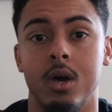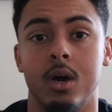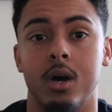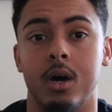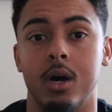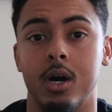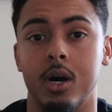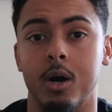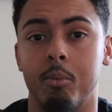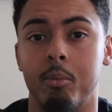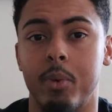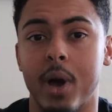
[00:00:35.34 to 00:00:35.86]

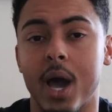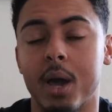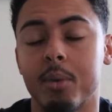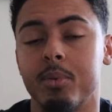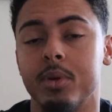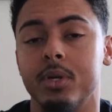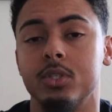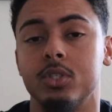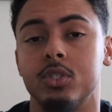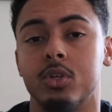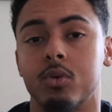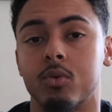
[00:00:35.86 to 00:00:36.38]

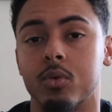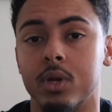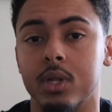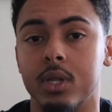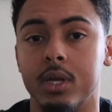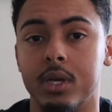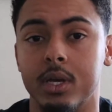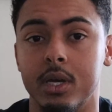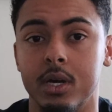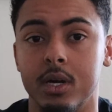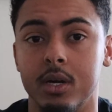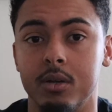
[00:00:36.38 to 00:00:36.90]
backbends are
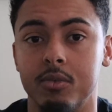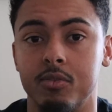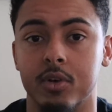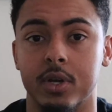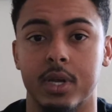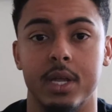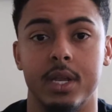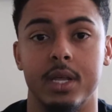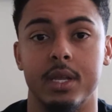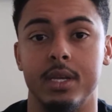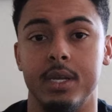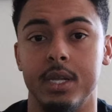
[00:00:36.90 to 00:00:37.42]
really good for
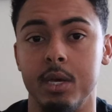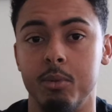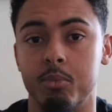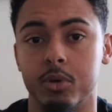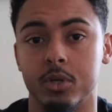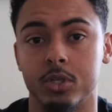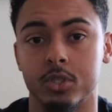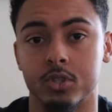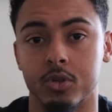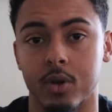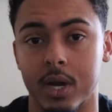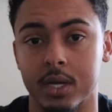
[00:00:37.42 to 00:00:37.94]
getting
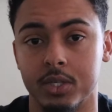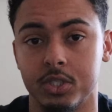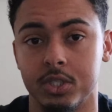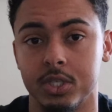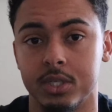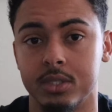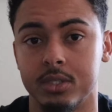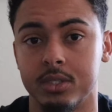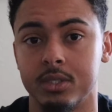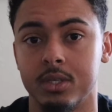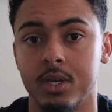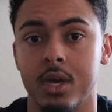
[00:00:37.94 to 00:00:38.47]
deeper
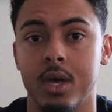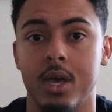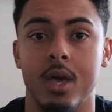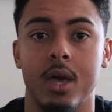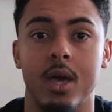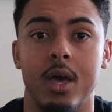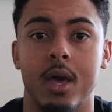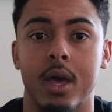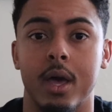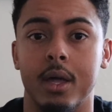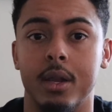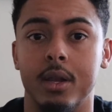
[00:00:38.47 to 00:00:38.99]
stretches
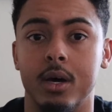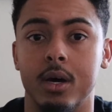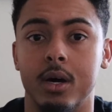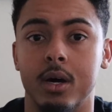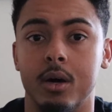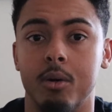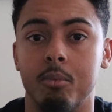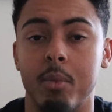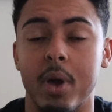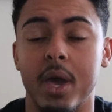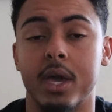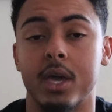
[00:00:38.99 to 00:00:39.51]

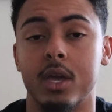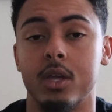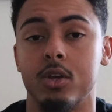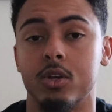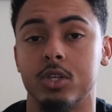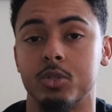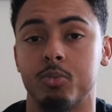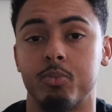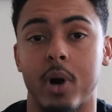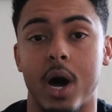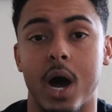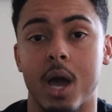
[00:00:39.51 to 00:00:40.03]
and making your
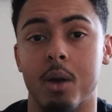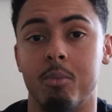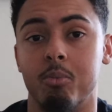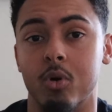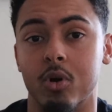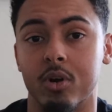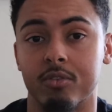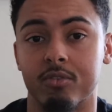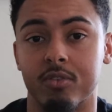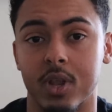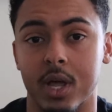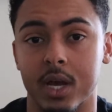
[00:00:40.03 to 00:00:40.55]
spine
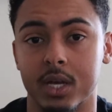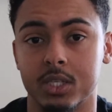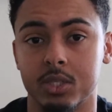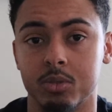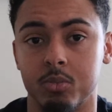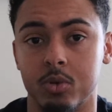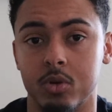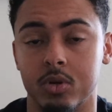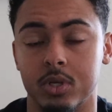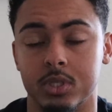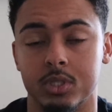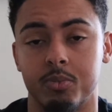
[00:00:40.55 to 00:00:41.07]
more
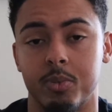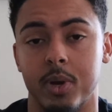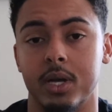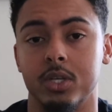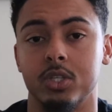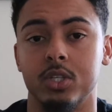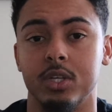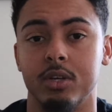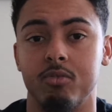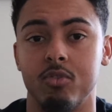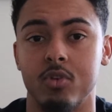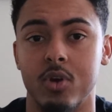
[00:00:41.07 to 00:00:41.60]
flexible,
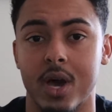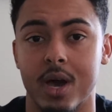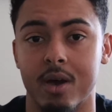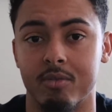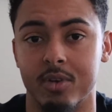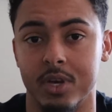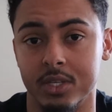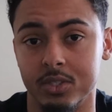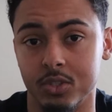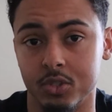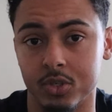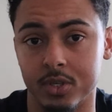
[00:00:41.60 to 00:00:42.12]
especially if you have
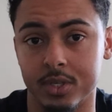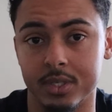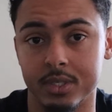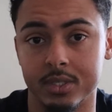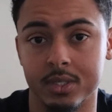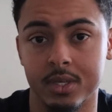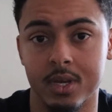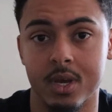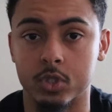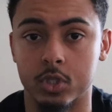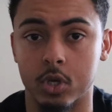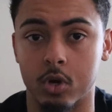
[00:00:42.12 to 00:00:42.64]

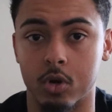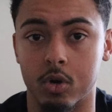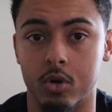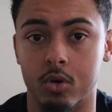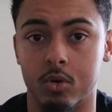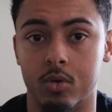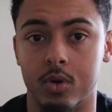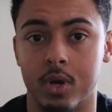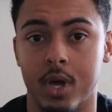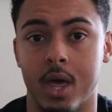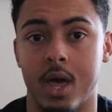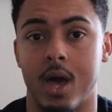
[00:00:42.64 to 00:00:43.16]
injuries.
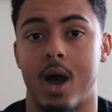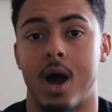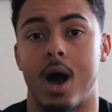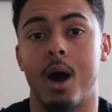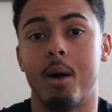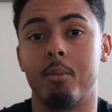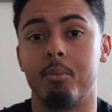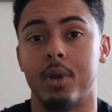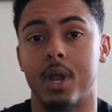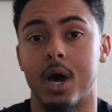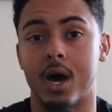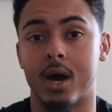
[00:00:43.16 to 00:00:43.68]
So
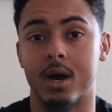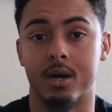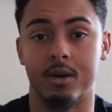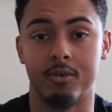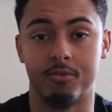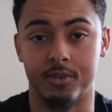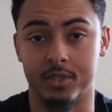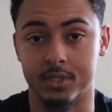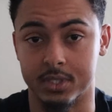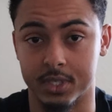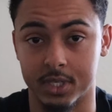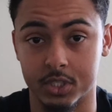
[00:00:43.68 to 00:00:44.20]
I'm not a
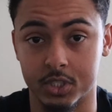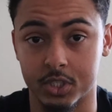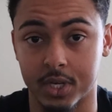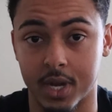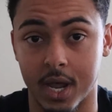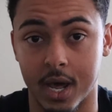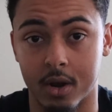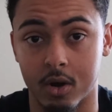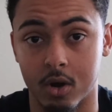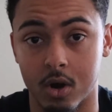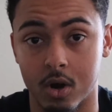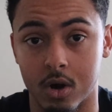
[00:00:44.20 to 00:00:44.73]
physician
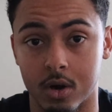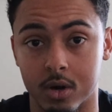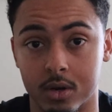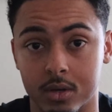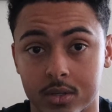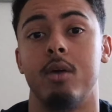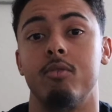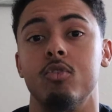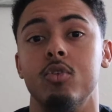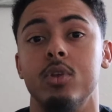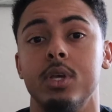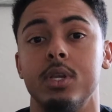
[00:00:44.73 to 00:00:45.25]
at all.
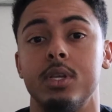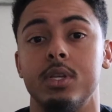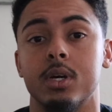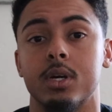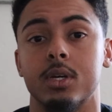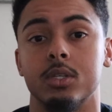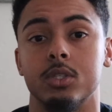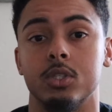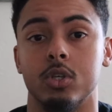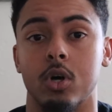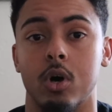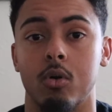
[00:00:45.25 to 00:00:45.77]
If you need to
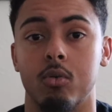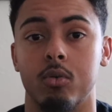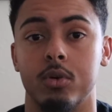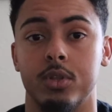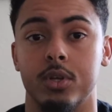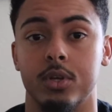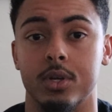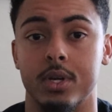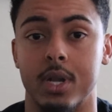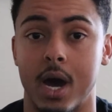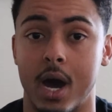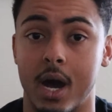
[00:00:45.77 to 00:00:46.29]
consult
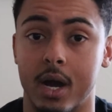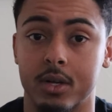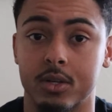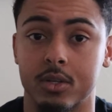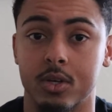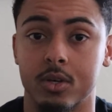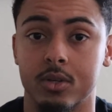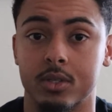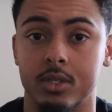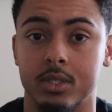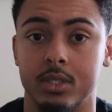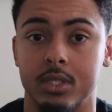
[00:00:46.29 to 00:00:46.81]
with your
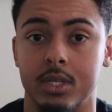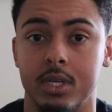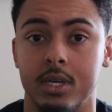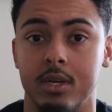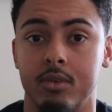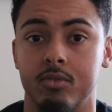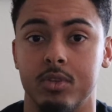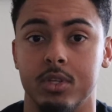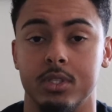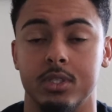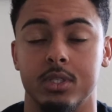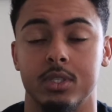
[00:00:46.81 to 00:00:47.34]
doctor to see
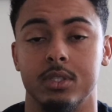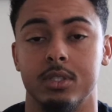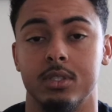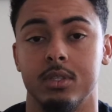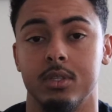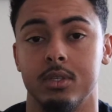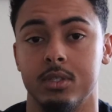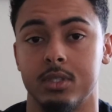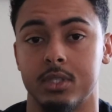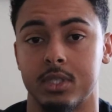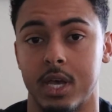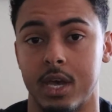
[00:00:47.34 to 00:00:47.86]
if this is
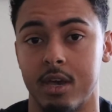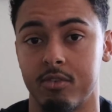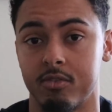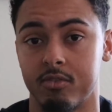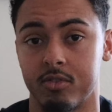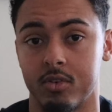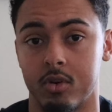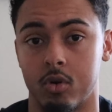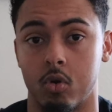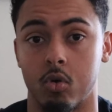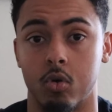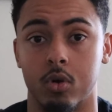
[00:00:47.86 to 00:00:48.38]

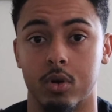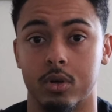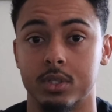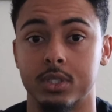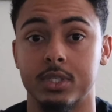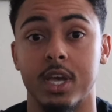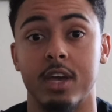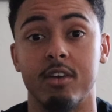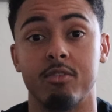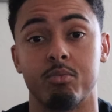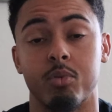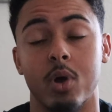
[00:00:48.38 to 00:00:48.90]
safe or a
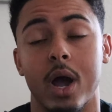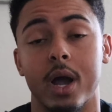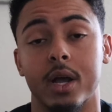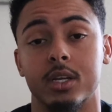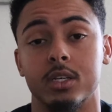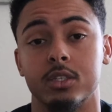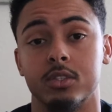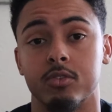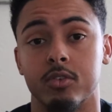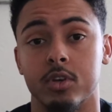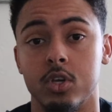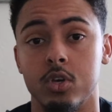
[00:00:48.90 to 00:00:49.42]
safe
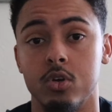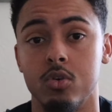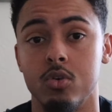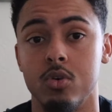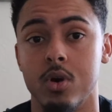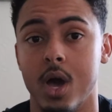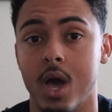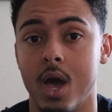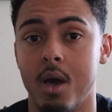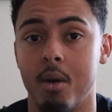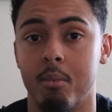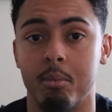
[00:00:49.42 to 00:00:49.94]
practice for you,
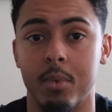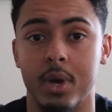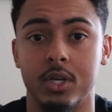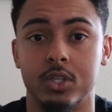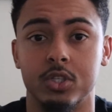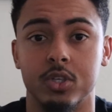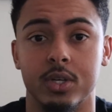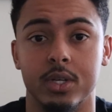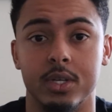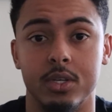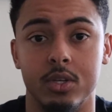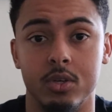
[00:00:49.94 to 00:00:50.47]
make
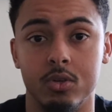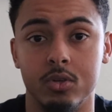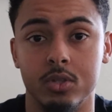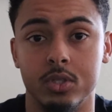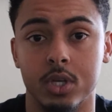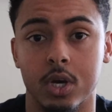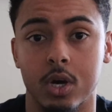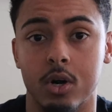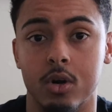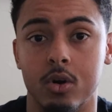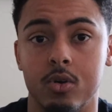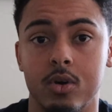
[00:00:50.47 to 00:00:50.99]
sure to do
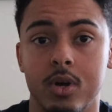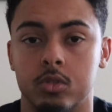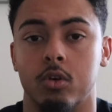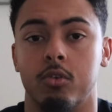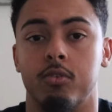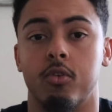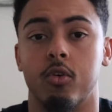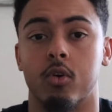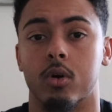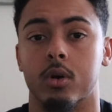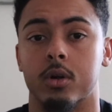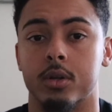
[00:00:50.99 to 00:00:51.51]
so. So
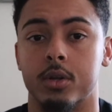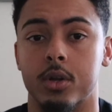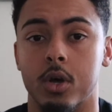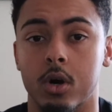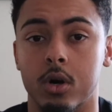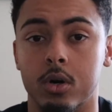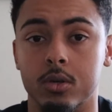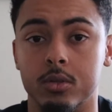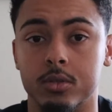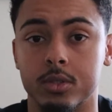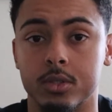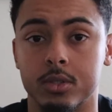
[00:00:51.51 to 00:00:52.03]
for
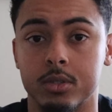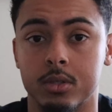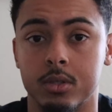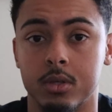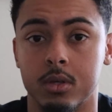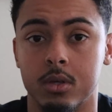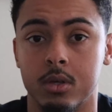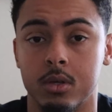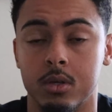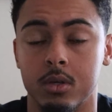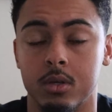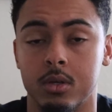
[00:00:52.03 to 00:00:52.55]
adults
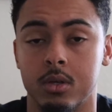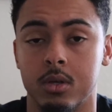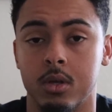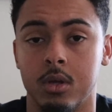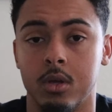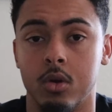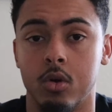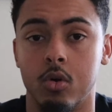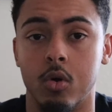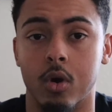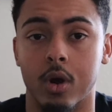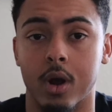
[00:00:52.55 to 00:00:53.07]

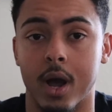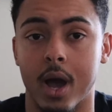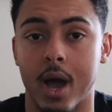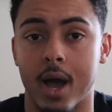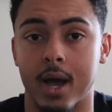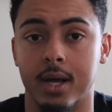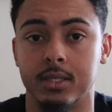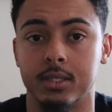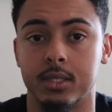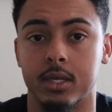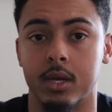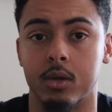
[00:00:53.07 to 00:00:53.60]
who are
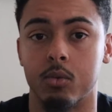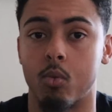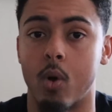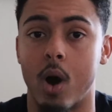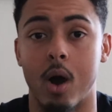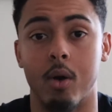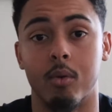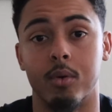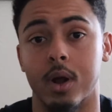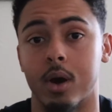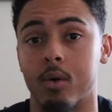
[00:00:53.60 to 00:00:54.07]
asking why would I